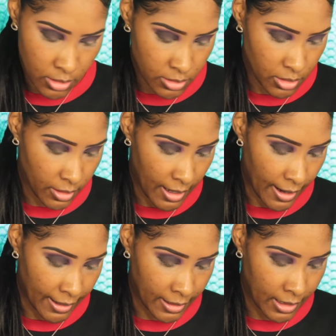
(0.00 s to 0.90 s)
so
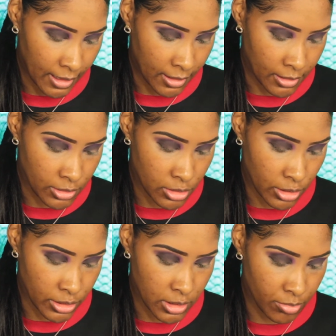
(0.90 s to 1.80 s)
that I can
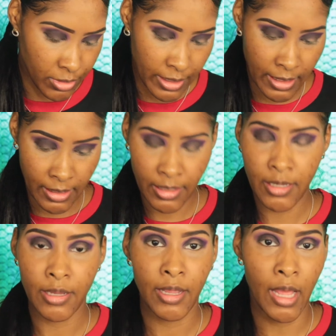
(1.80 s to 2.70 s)
start to blend